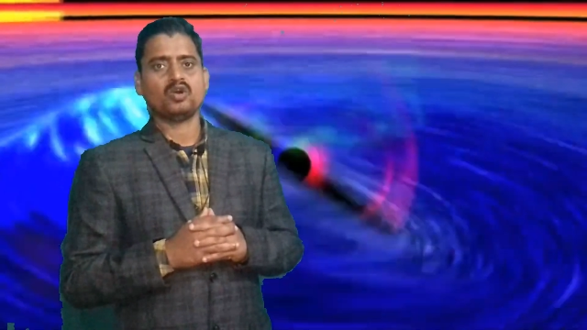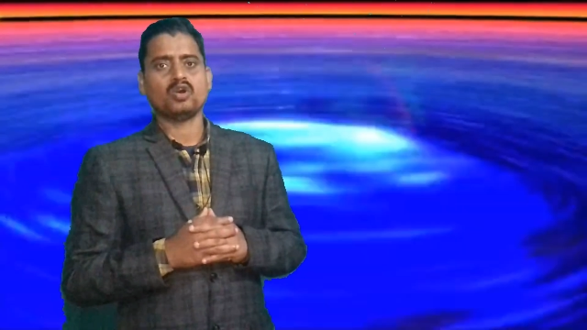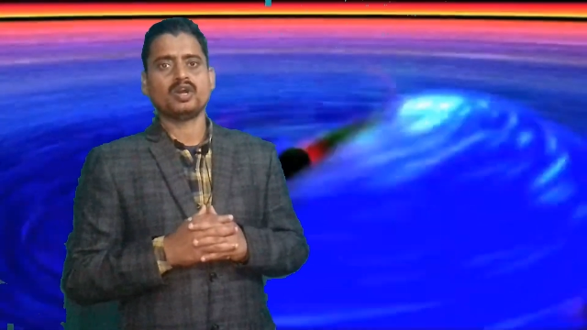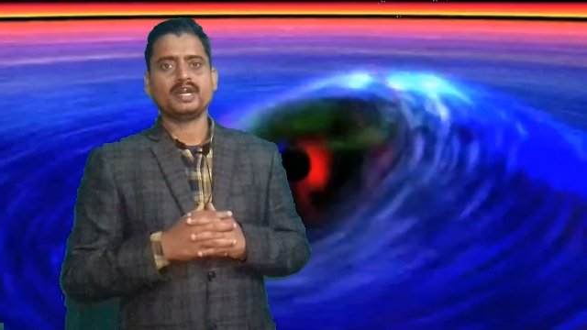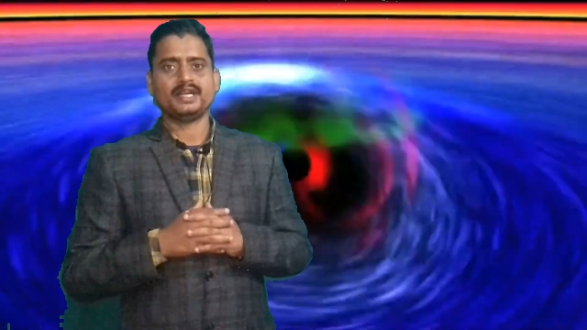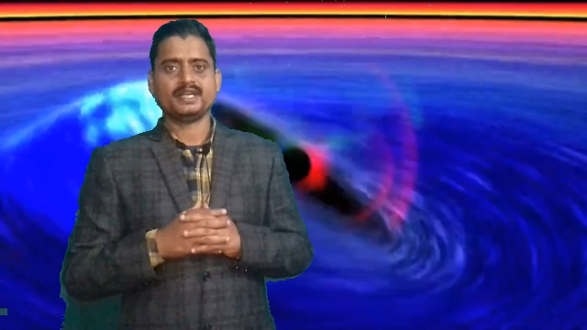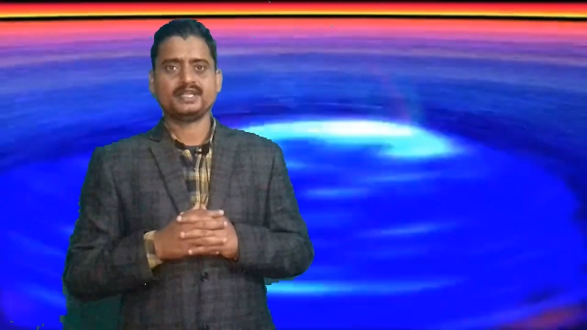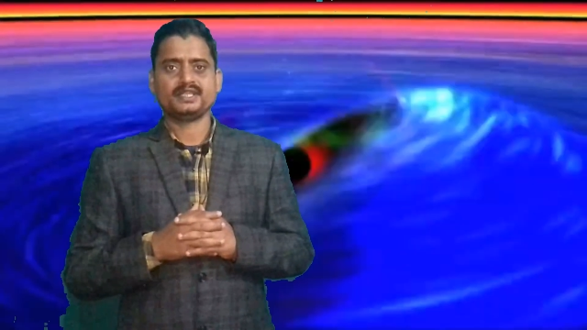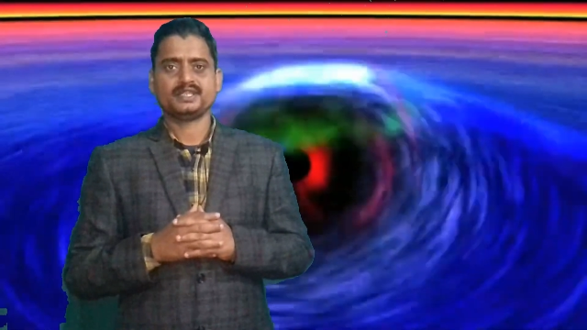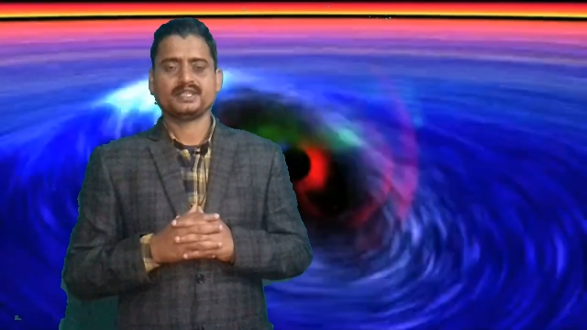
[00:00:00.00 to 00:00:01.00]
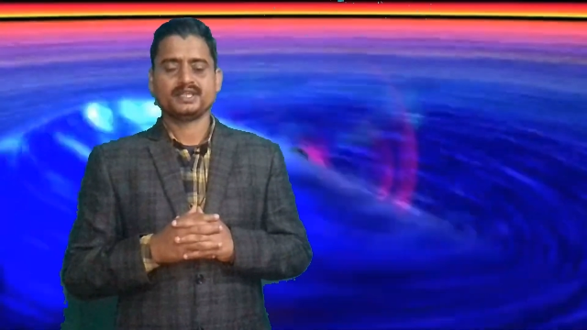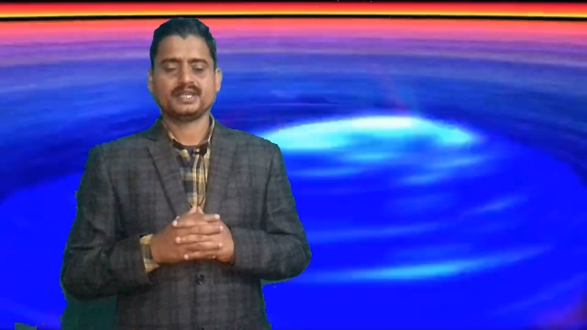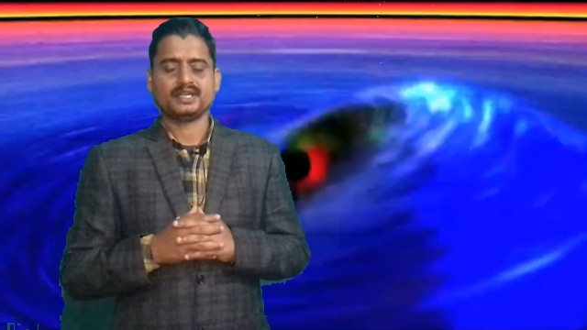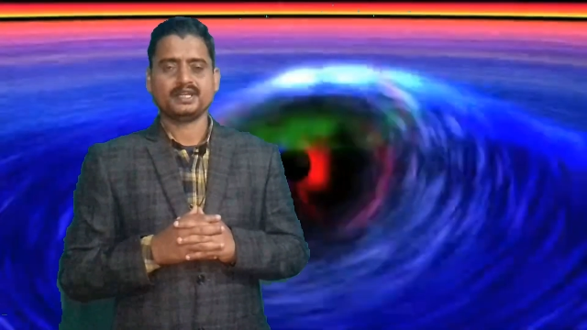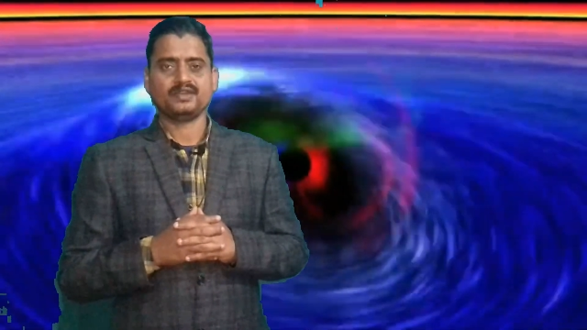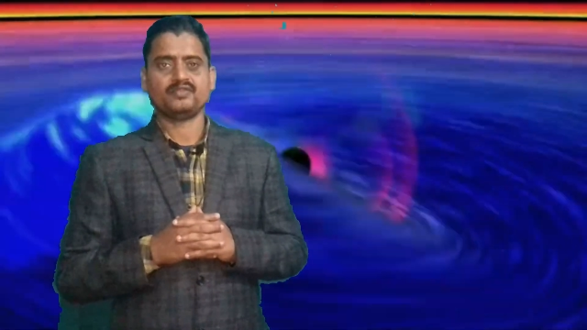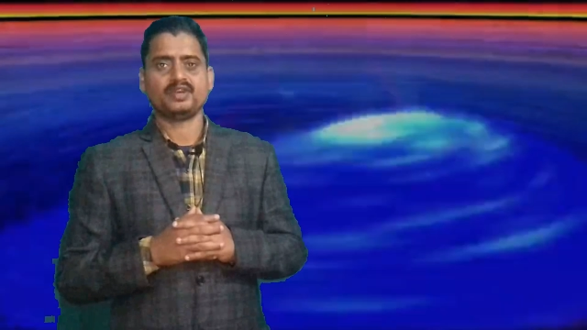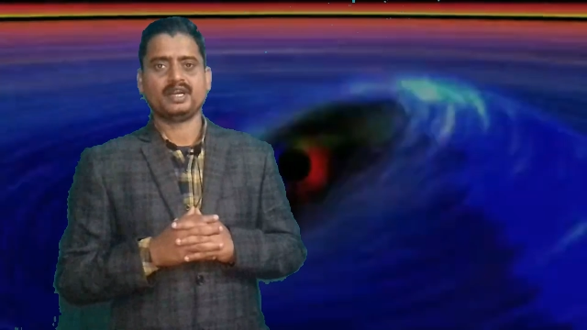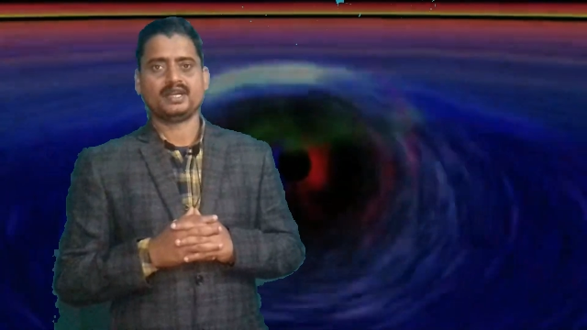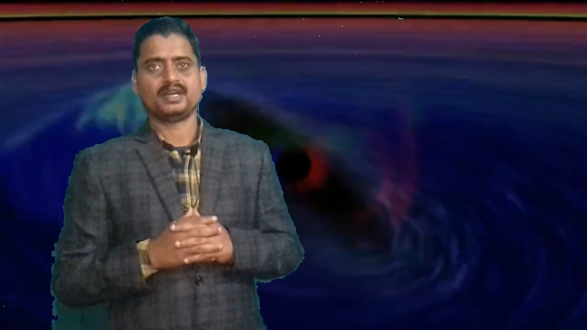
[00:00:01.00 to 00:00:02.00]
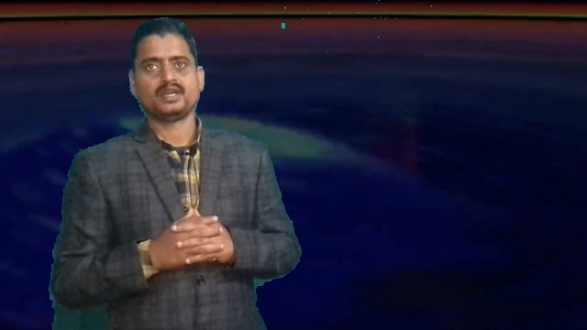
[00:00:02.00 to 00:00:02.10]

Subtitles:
or it is different.